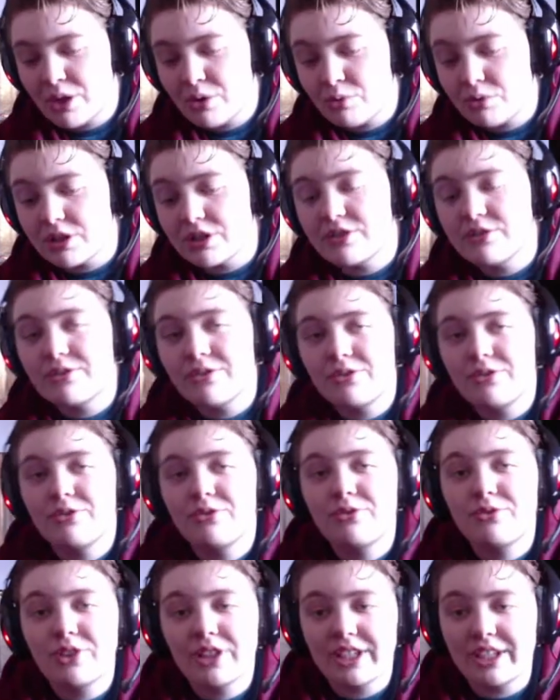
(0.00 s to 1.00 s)
was
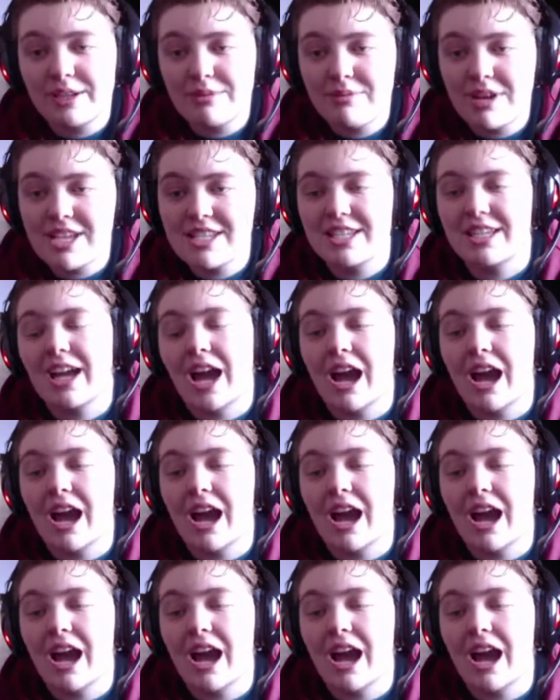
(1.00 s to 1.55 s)
friggin' amazing.